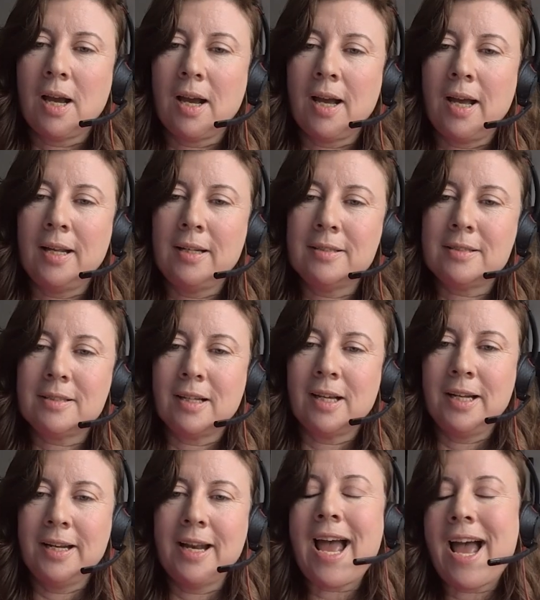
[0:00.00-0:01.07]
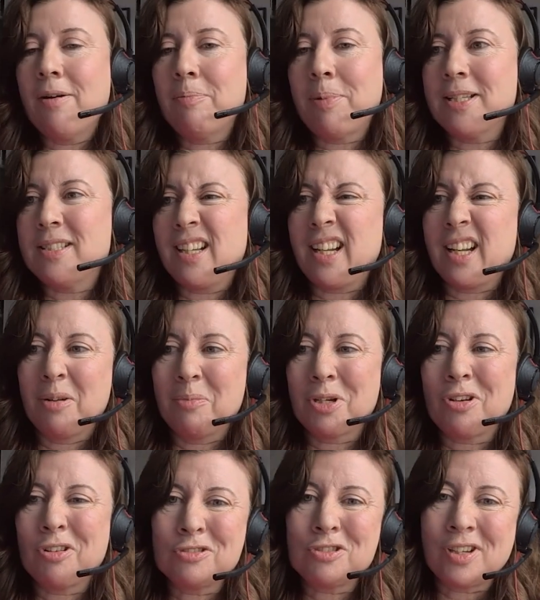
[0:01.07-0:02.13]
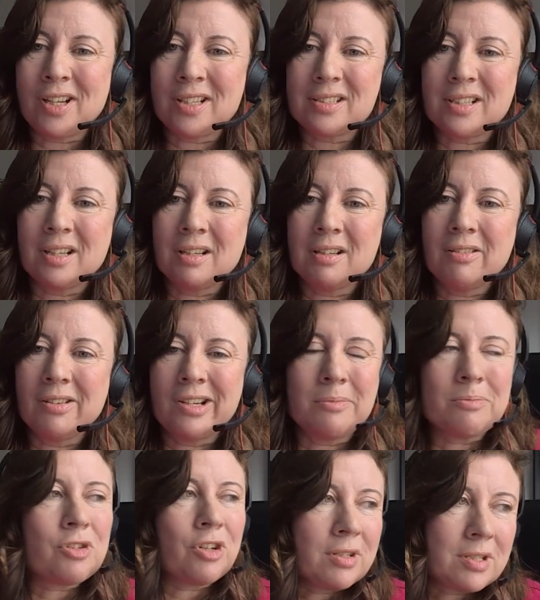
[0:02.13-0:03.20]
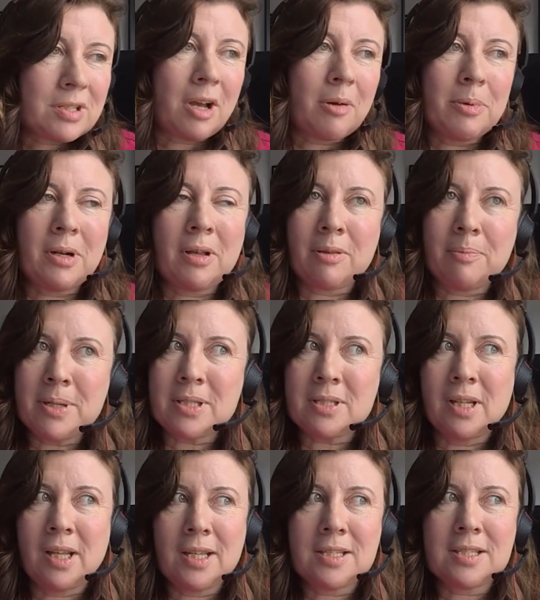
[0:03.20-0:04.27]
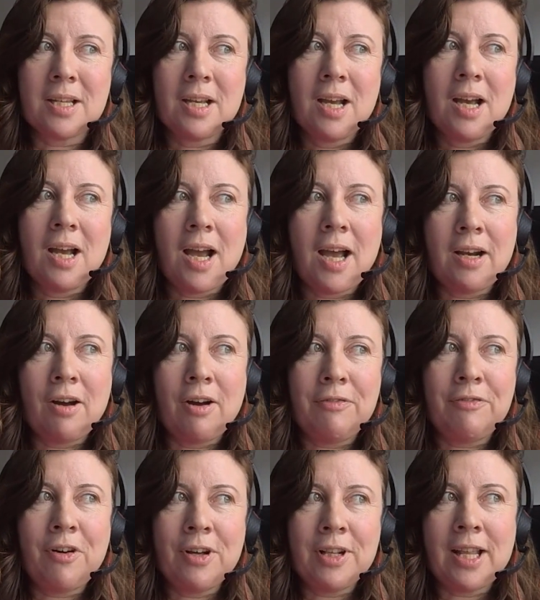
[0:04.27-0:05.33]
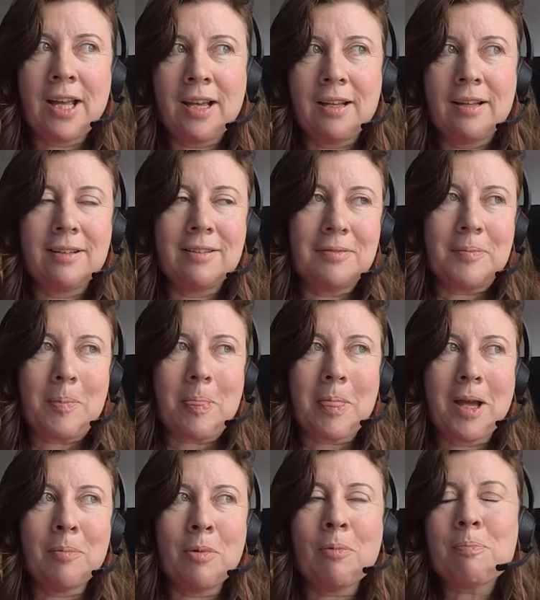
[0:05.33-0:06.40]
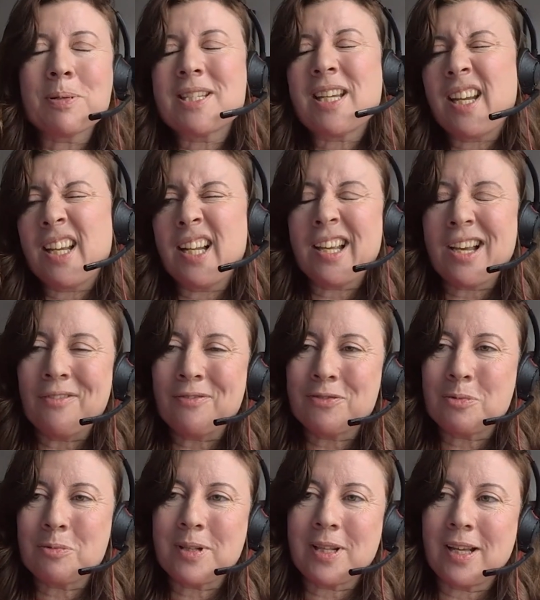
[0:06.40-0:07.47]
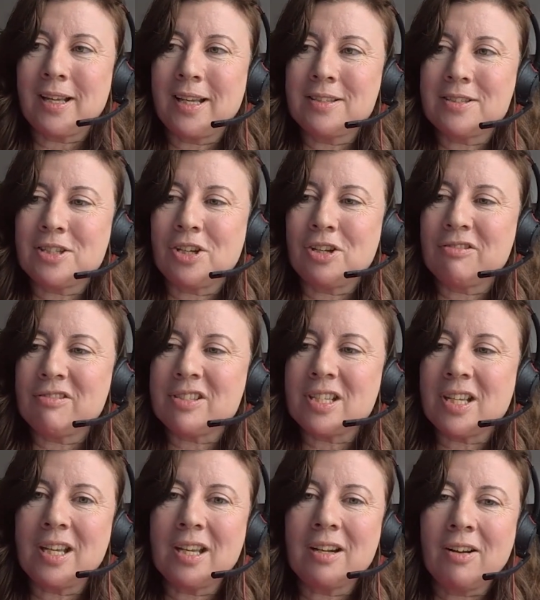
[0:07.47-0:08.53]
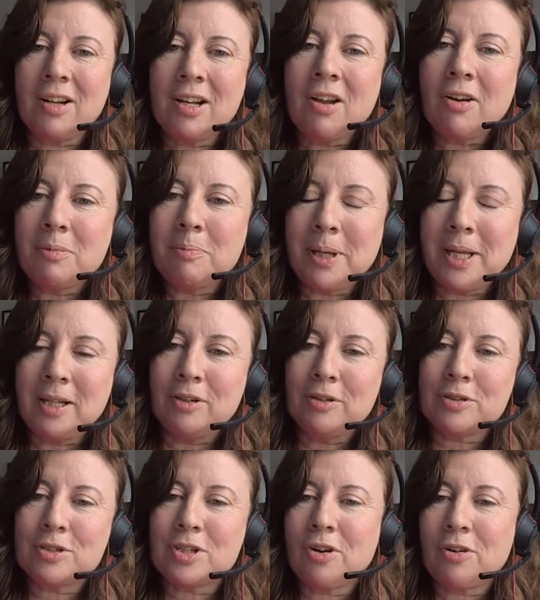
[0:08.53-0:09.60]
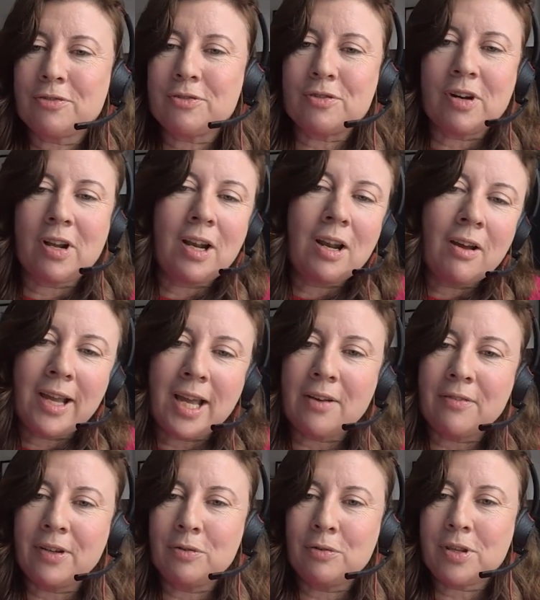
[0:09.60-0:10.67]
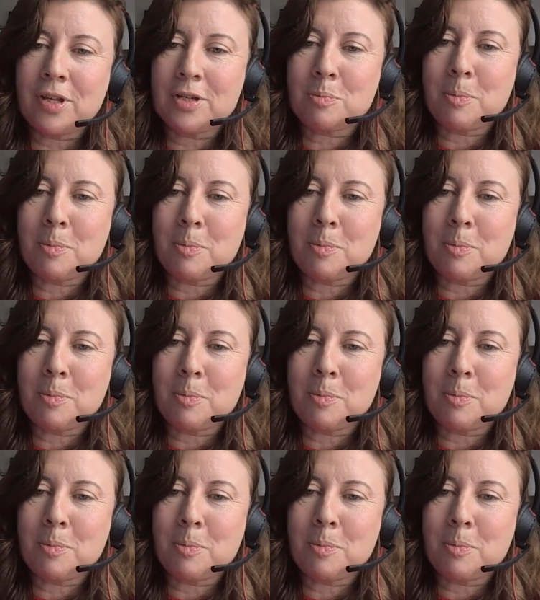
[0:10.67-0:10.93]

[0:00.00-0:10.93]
and now basically I'm a contractor and I'm trying to set up another business, and I find that I'm not particularly comfortable with that insecurity, and I like being looked after and I like having all those